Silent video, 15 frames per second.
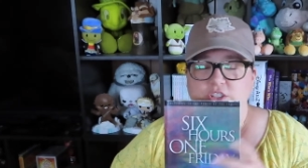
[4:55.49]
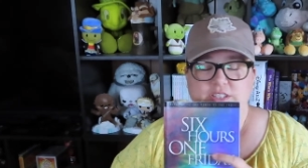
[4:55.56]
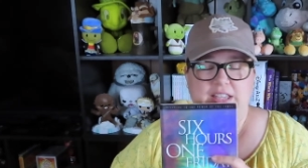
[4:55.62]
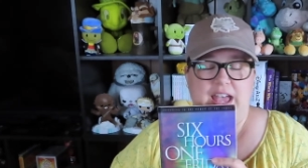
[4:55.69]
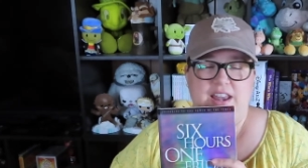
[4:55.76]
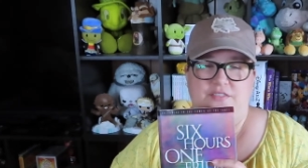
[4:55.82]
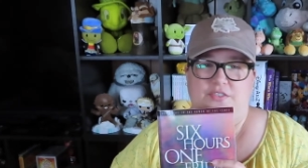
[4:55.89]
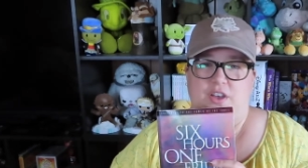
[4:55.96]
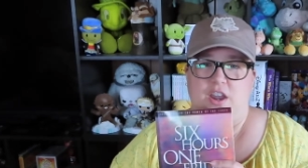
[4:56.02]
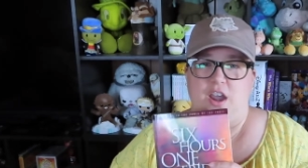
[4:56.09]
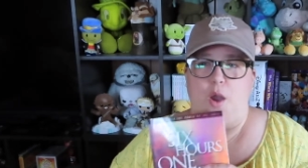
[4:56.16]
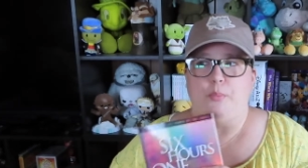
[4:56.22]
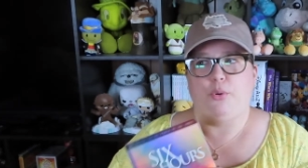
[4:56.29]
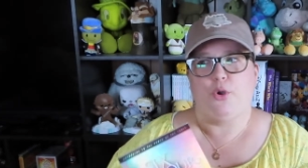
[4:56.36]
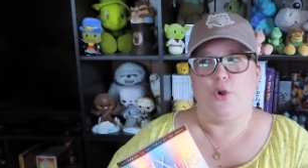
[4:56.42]
kind of an
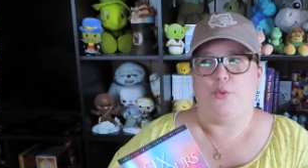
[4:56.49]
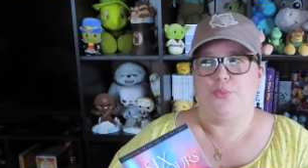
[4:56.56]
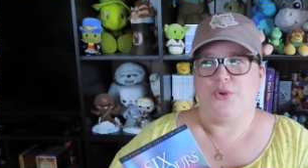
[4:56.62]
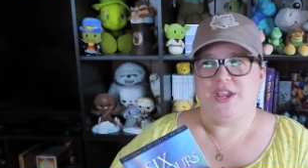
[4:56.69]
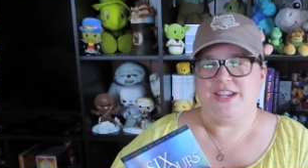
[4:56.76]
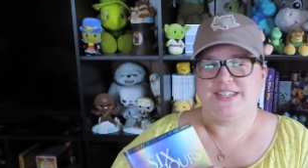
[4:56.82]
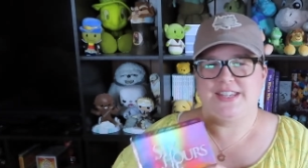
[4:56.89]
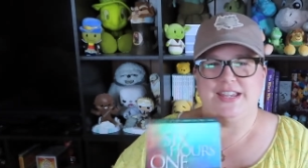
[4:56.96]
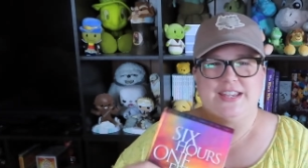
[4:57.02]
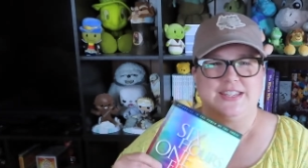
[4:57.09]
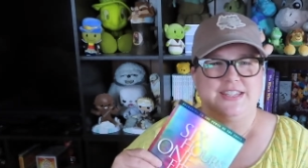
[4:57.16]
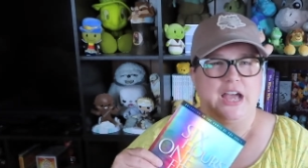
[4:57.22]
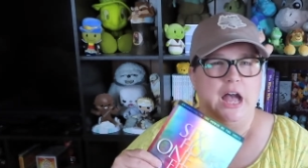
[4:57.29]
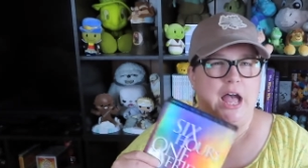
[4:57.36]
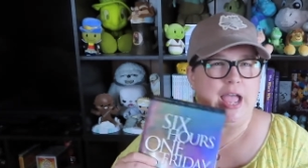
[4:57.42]
appropriate
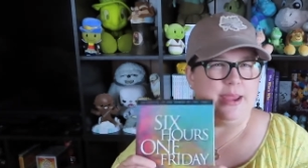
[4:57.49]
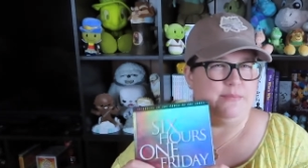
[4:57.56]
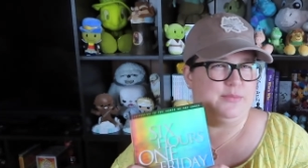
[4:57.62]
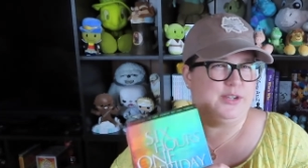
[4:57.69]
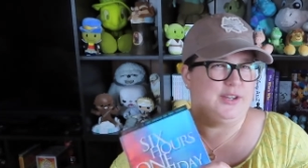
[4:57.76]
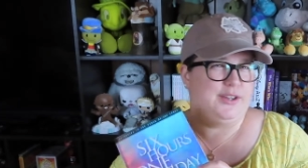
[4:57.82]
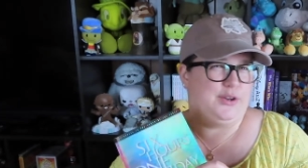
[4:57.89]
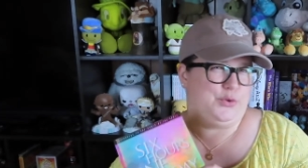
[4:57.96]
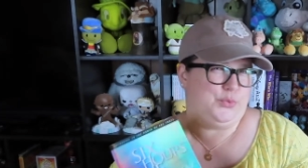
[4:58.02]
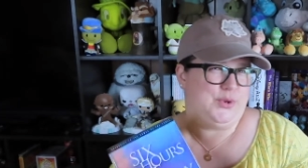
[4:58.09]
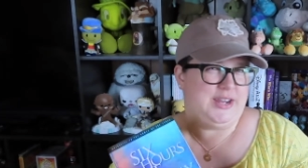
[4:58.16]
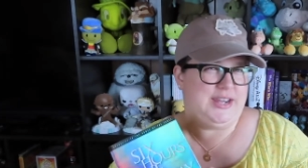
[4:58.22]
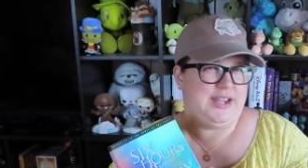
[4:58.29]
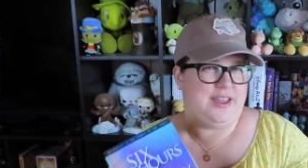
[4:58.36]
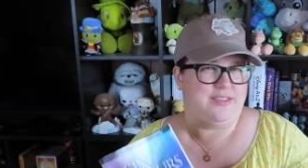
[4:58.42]
timed
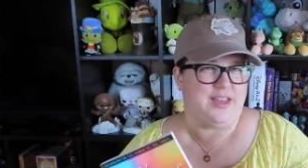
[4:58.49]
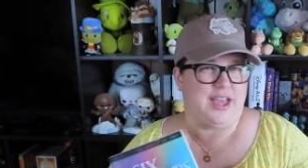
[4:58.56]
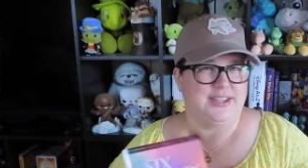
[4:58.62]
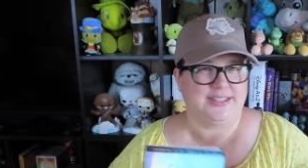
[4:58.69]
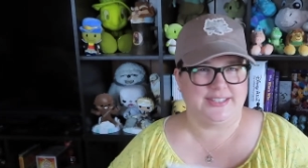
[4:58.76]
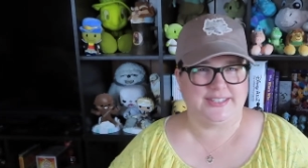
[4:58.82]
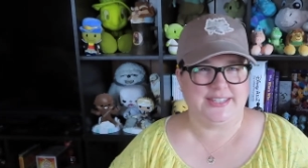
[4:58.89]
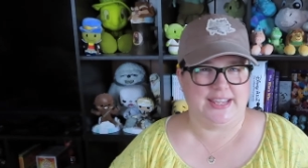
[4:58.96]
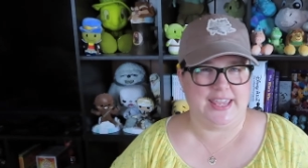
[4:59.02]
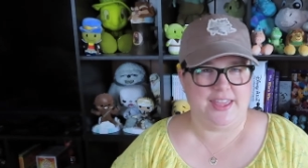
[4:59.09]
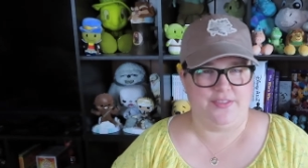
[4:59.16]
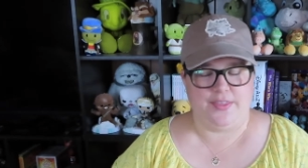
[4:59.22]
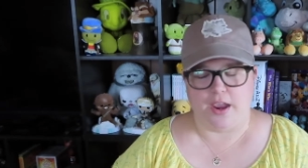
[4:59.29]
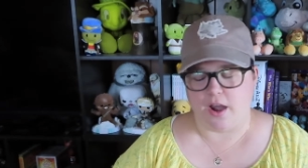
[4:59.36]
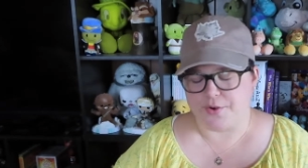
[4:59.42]
read, I thought, to stick
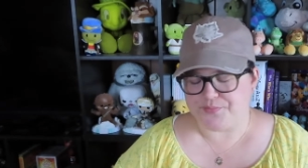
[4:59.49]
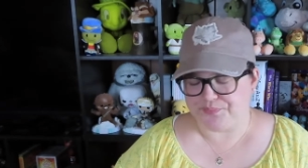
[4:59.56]
in there.